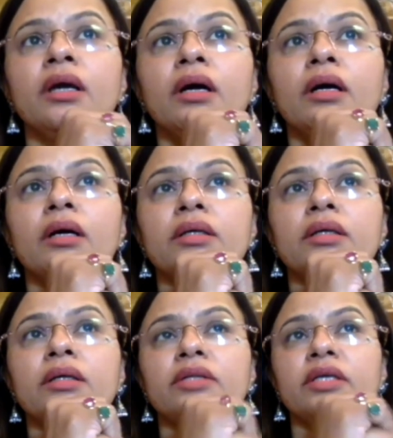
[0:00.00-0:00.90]

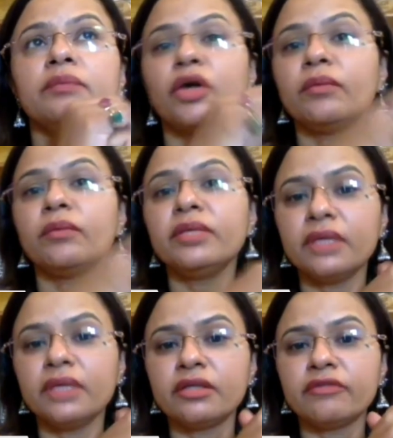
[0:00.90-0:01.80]
now
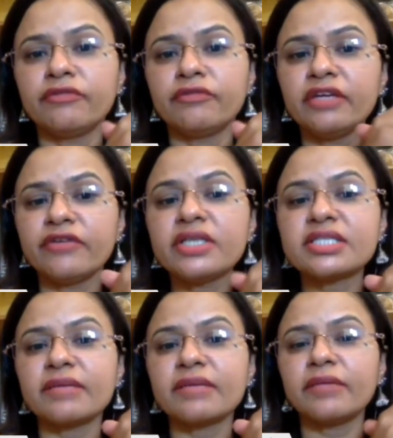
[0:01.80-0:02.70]
the very first
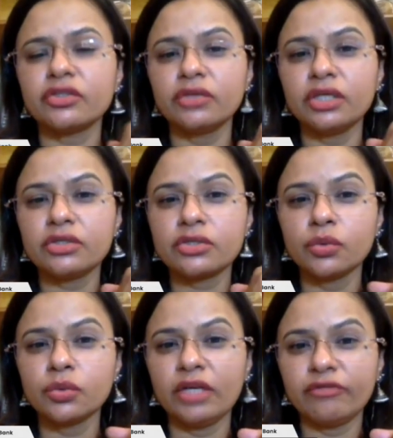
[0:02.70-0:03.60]
step that you need to do
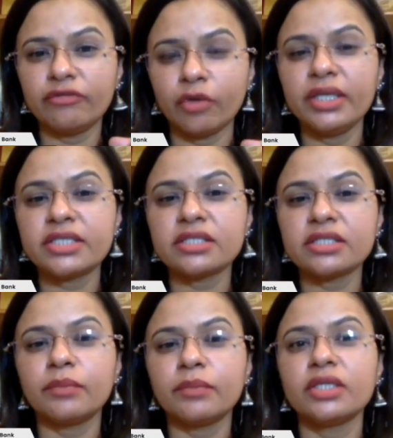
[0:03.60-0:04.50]
while formulating a
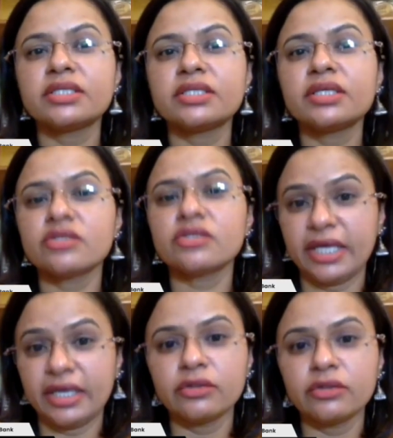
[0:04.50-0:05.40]
policy is to
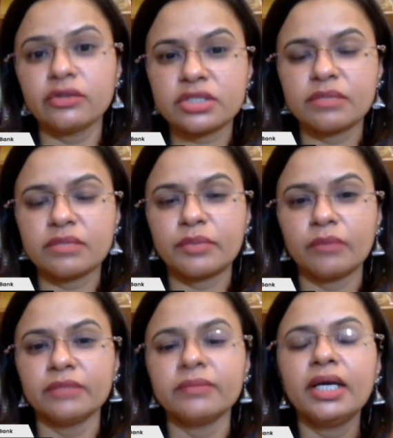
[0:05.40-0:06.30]
diagnose the
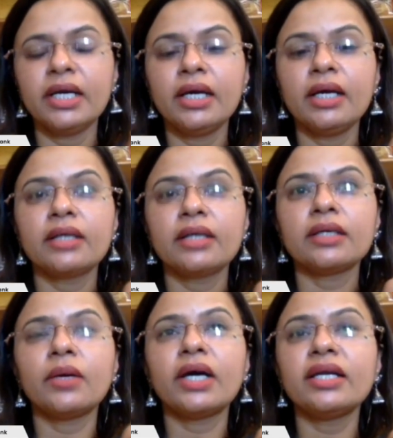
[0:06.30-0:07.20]
problem.
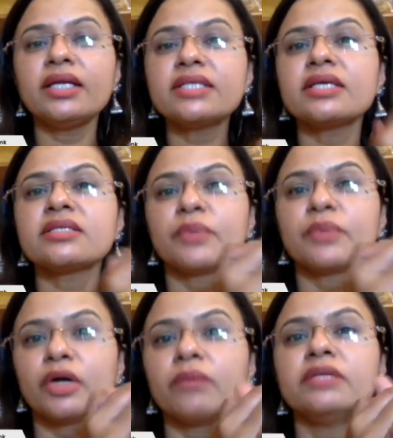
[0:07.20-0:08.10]
Now, unless there's a
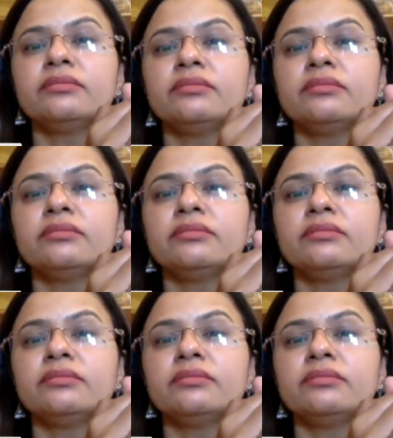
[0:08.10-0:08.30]
problem,